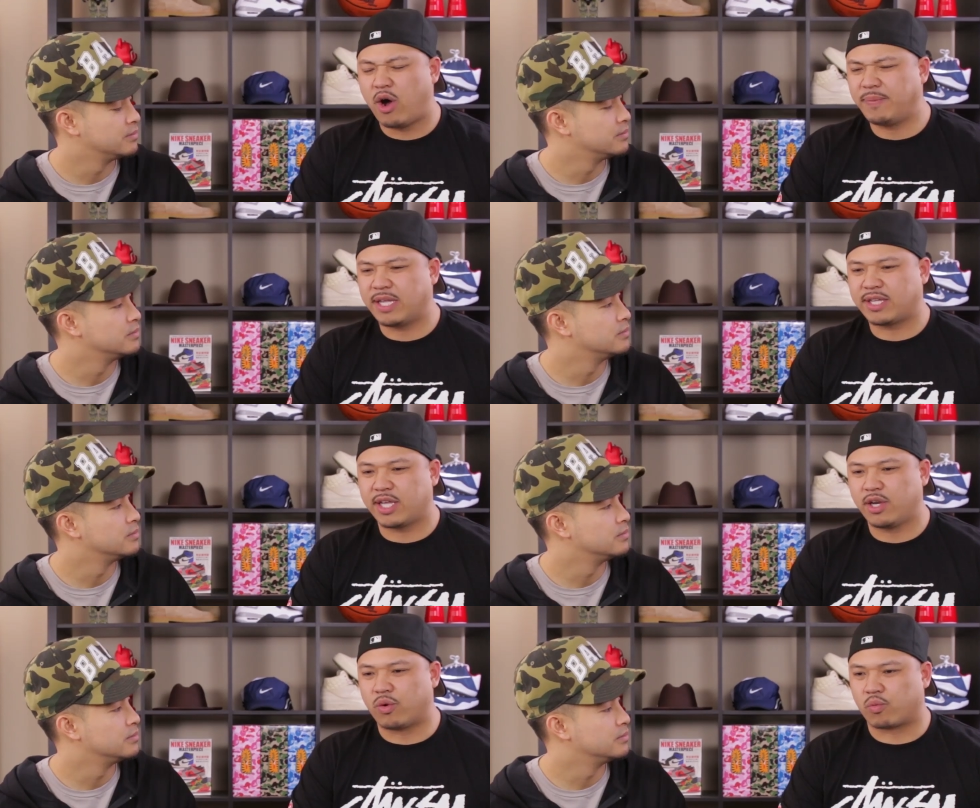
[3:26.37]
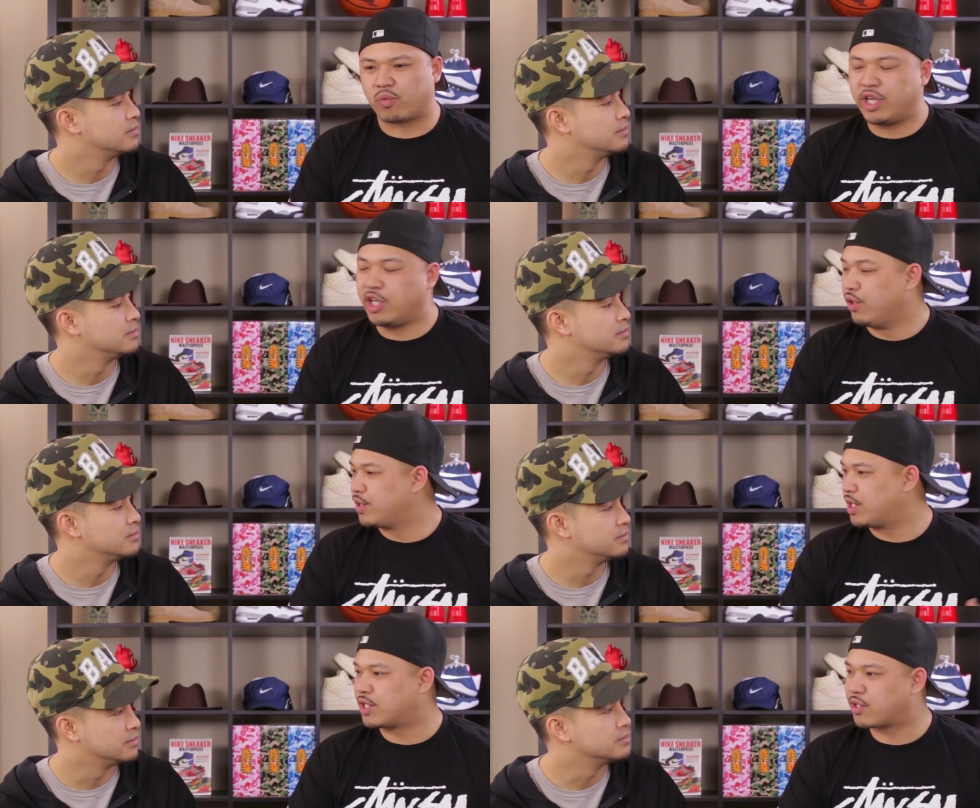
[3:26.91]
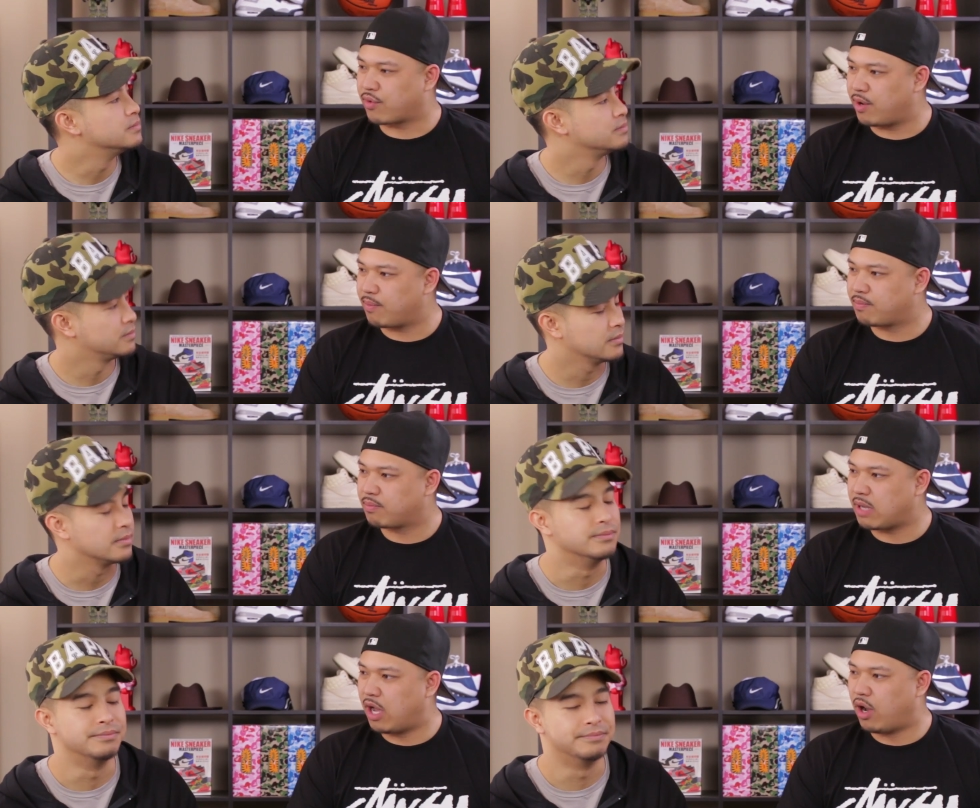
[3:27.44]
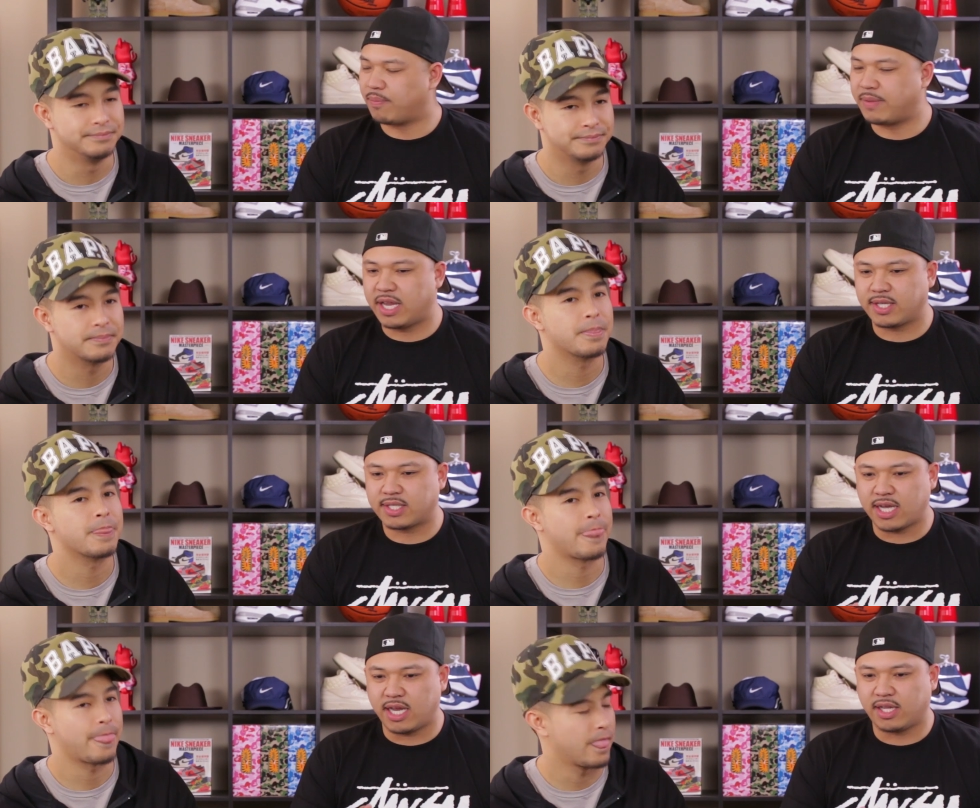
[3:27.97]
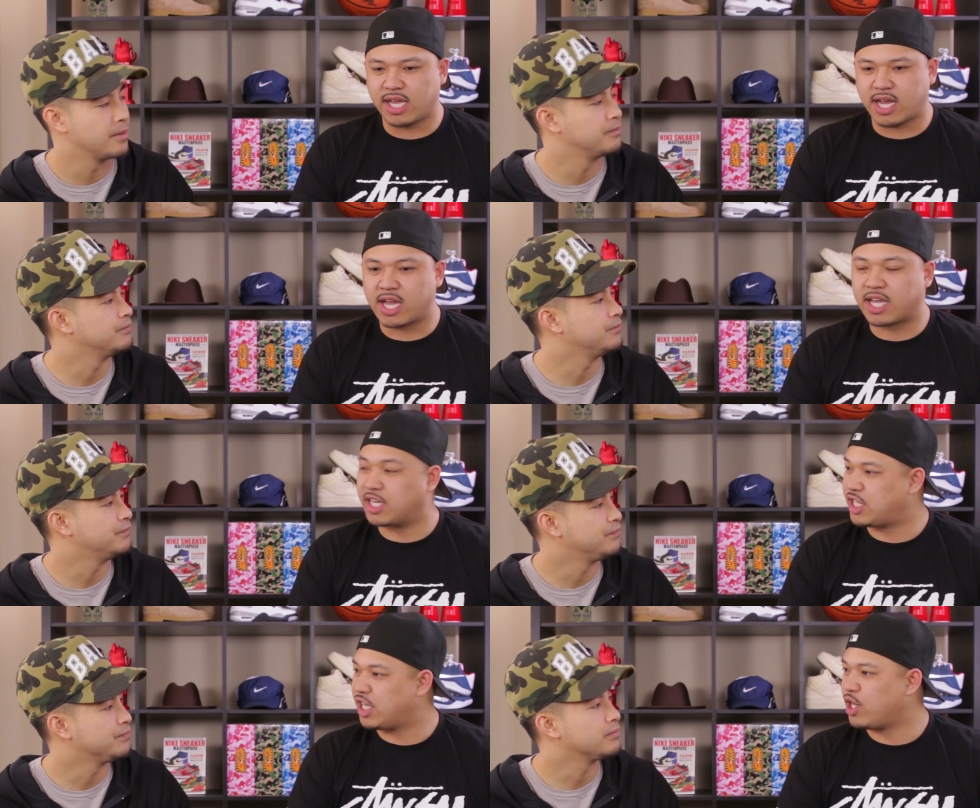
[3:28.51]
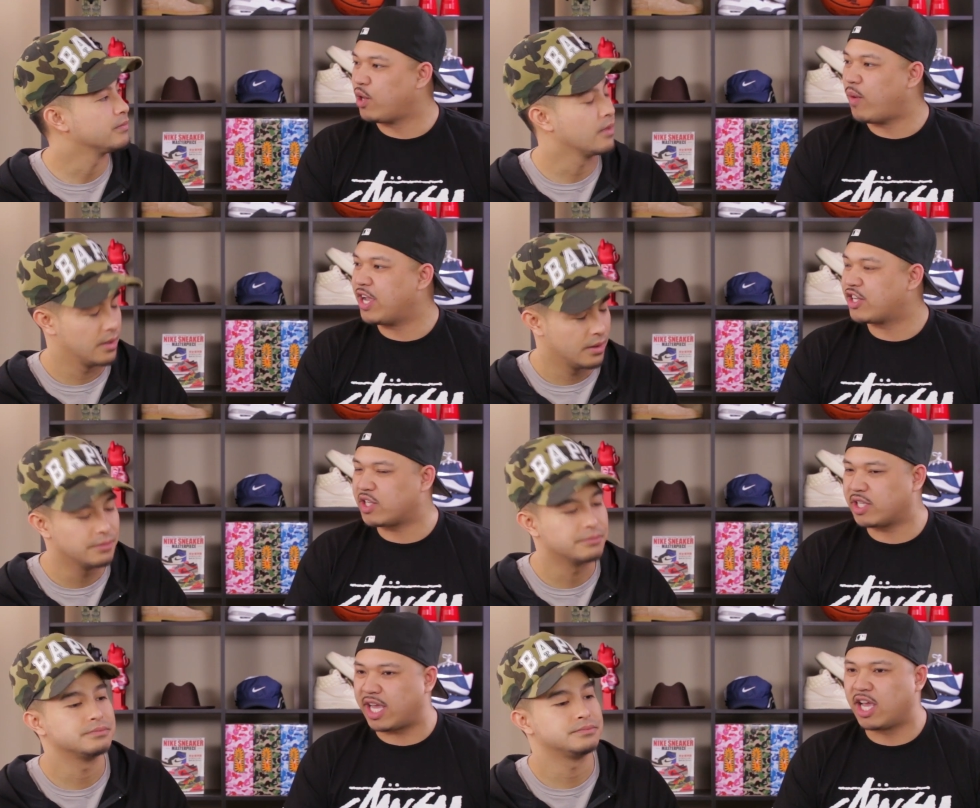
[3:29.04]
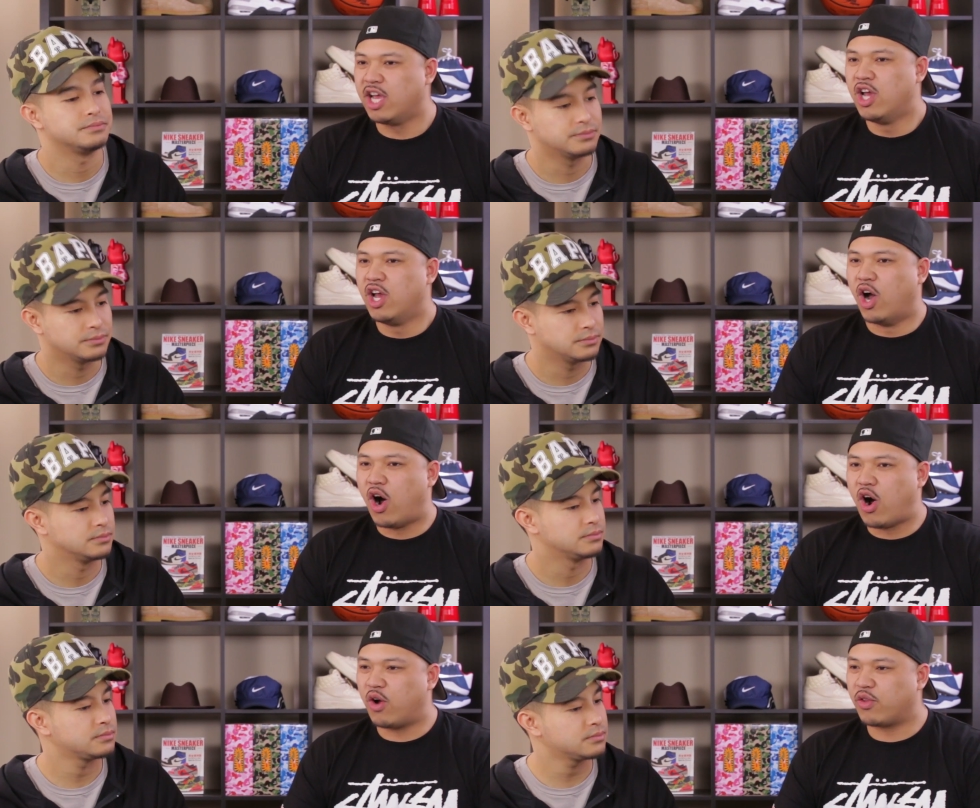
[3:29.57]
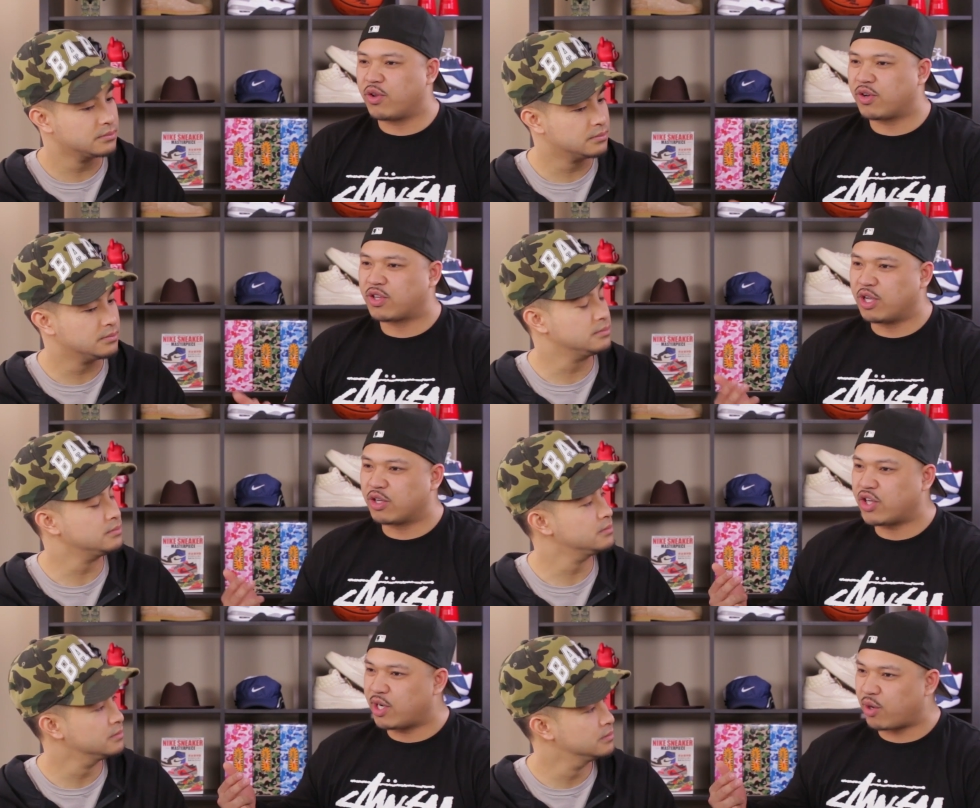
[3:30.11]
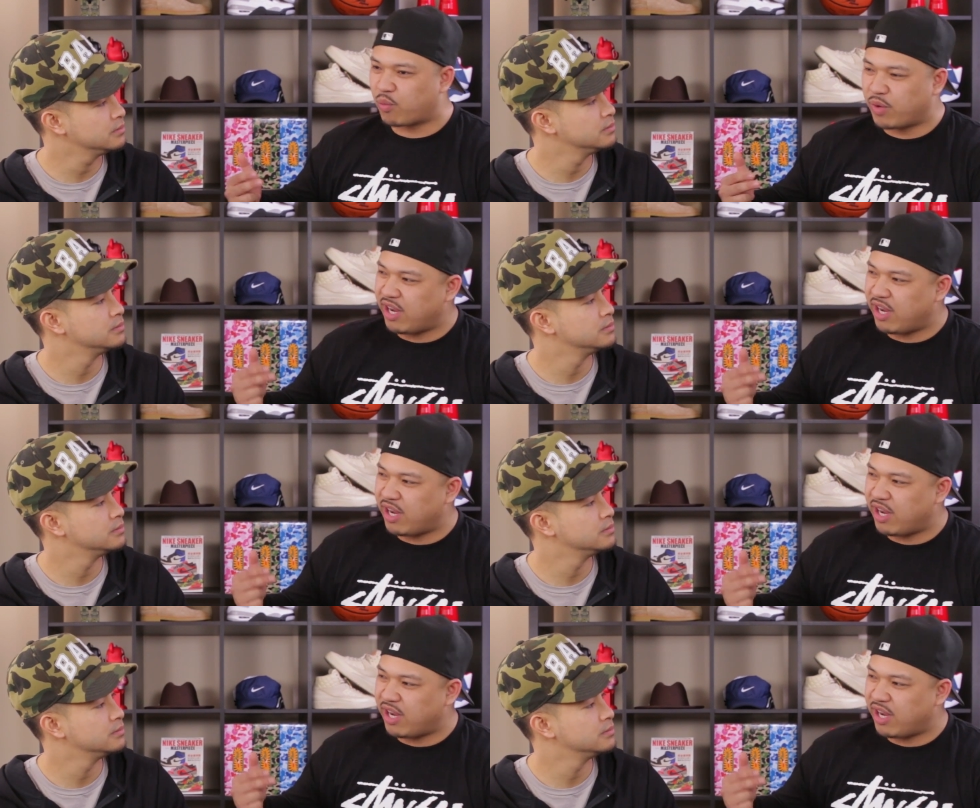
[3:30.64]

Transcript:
Speaker 1: hope that they don't reuse the script. I hope that it's kind of like a continuation, like, they're trying to